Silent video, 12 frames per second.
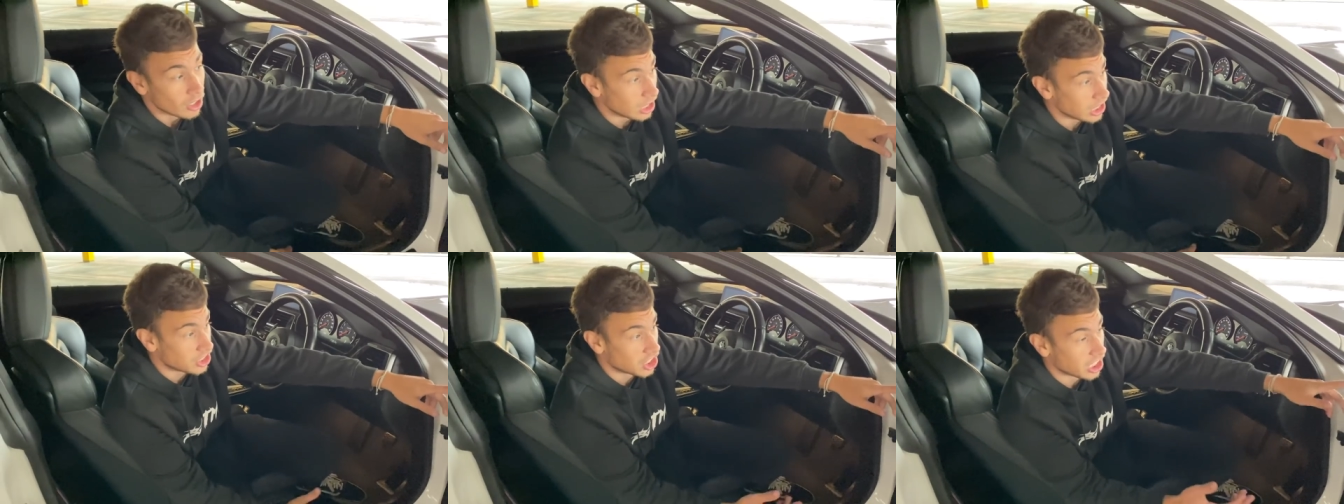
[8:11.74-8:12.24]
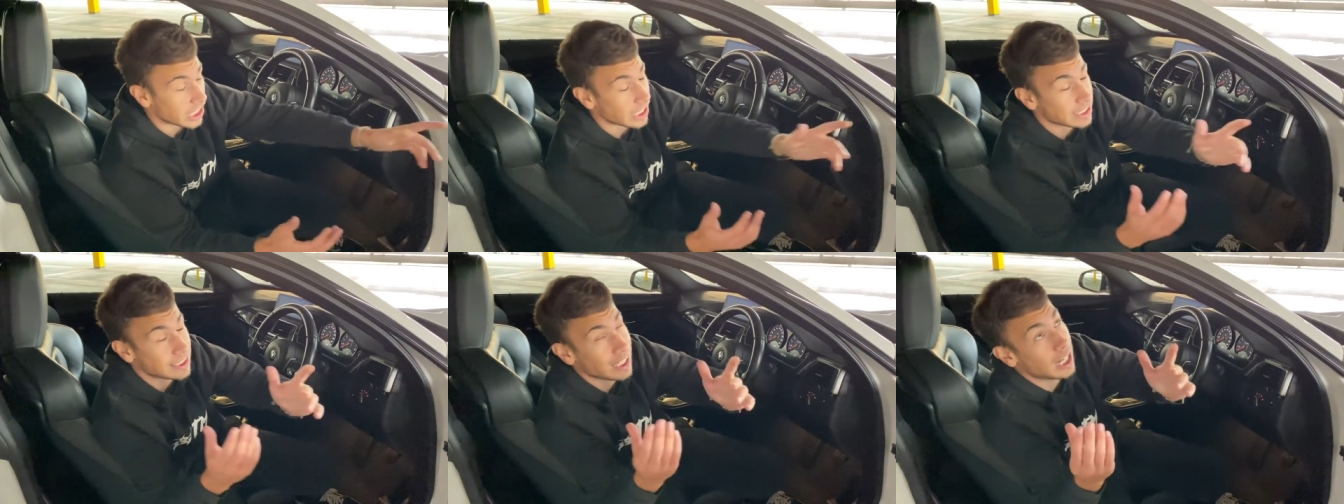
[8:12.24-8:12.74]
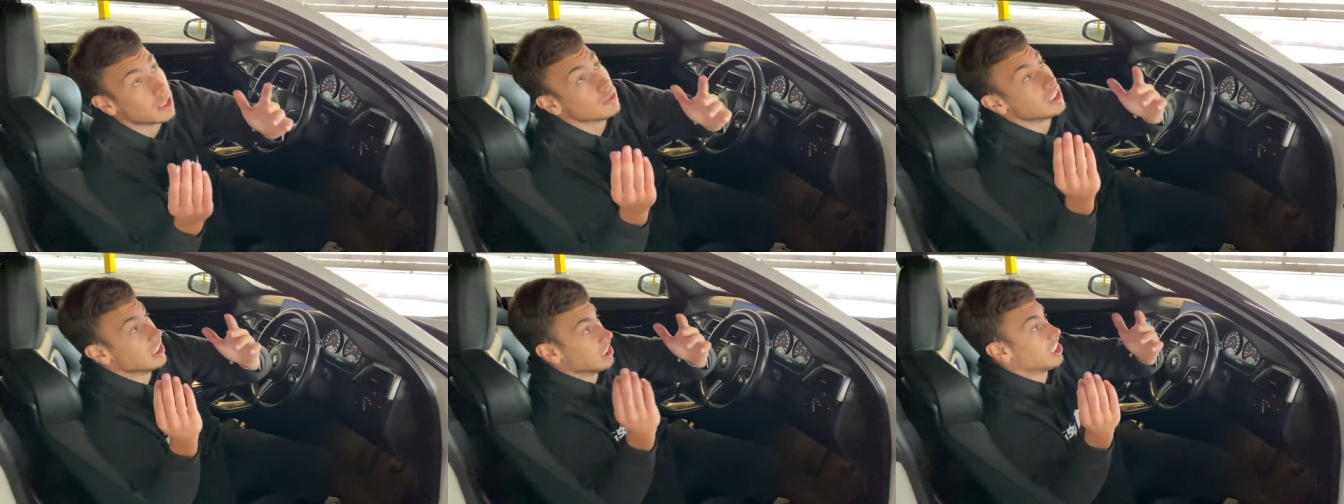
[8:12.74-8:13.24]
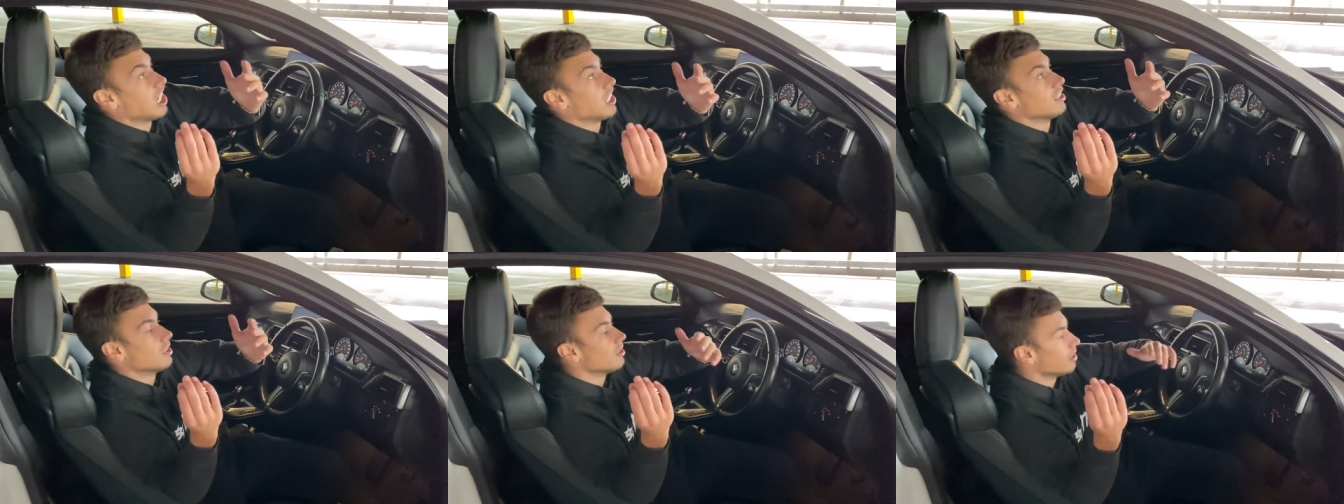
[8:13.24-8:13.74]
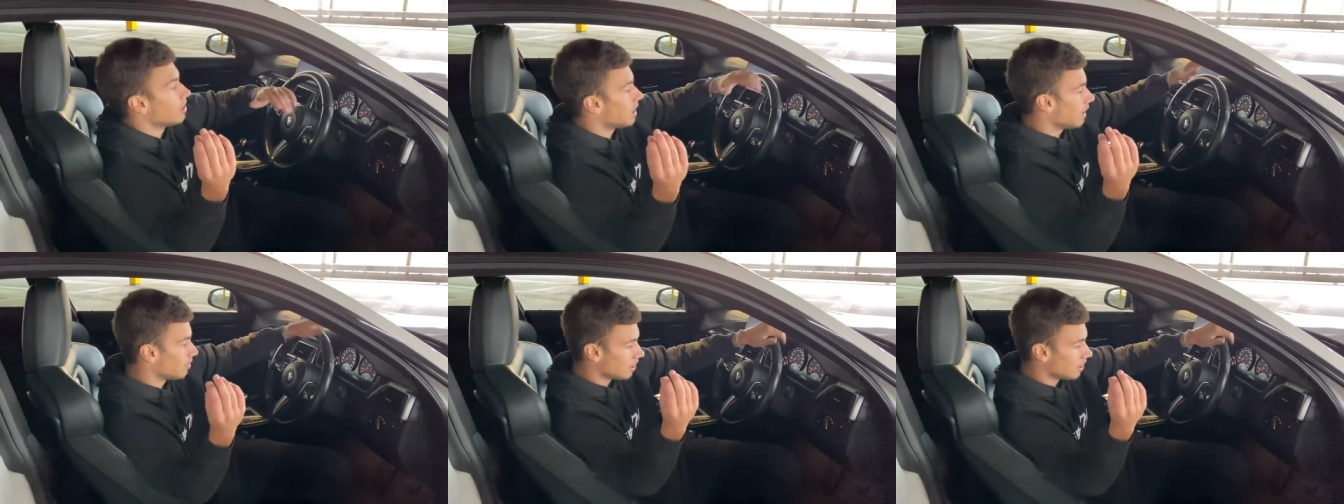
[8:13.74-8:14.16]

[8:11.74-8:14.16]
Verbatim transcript: Literally, it sounds insane, the, the sound